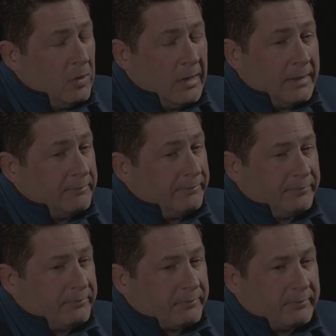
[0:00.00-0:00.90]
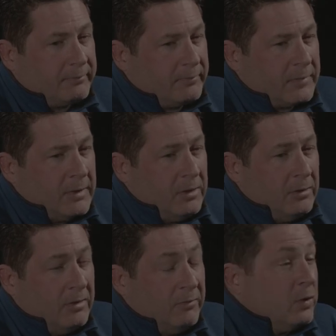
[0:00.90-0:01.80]
where like,
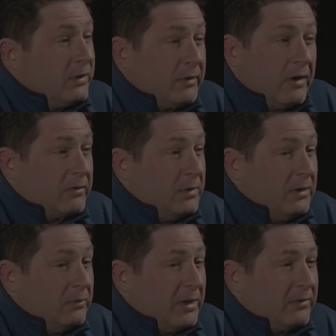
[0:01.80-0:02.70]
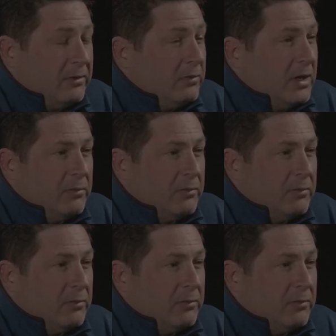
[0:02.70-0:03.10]
if you want to talk to me about,